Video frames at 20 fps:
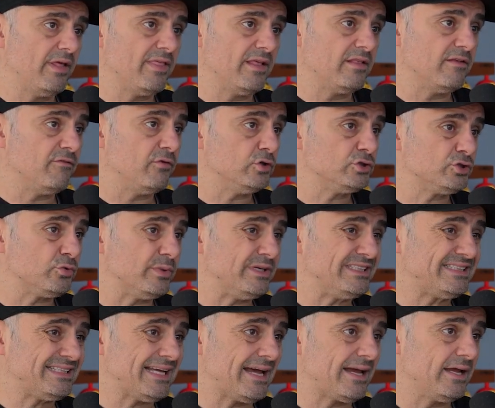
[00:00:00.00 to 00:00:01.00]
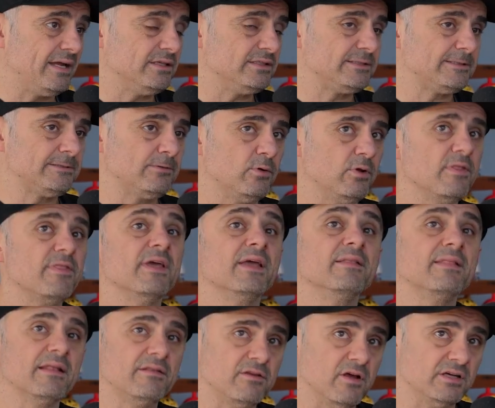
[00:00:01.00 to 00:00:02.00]
I think the first 3 seconds
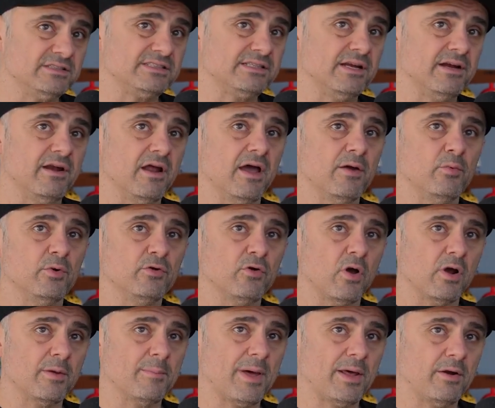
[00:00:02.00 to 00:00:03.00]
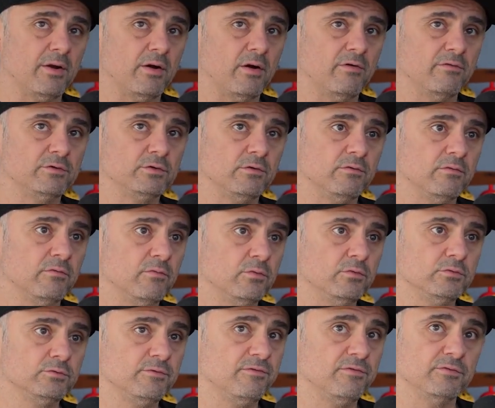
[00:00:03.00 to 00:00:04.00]
thing that Dustin and I were talking about on our
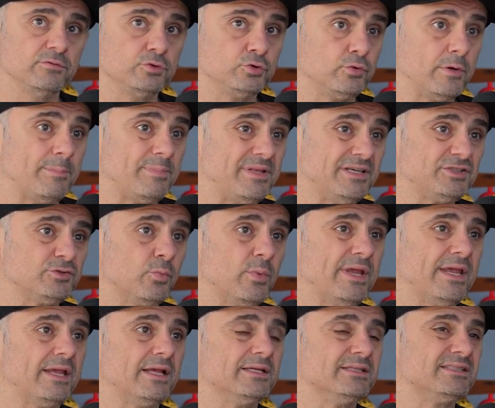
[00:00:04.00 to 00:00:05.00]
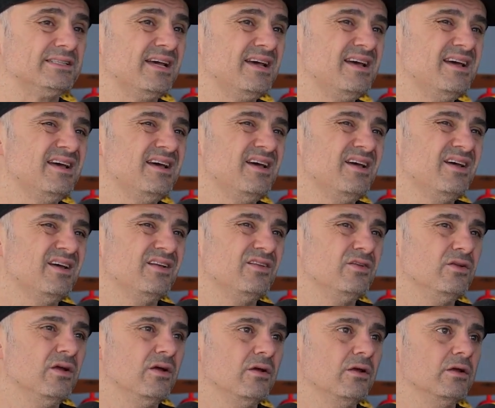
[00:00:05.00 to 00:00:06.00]
trip this week is,
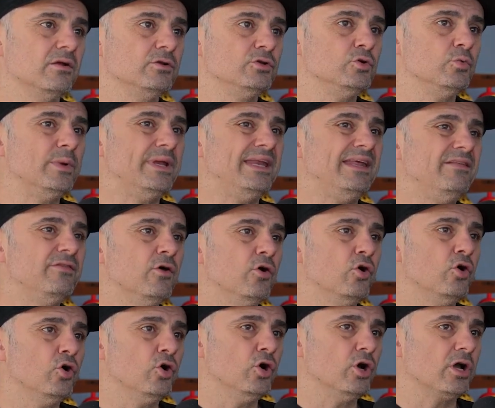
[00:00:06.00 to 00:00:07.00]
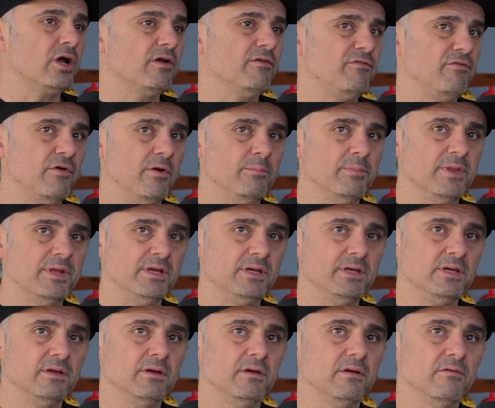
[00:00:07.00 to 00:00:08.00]
do we need the hook from
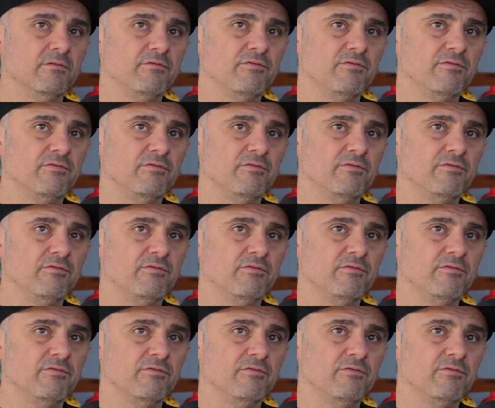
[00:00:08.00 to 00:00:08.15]
the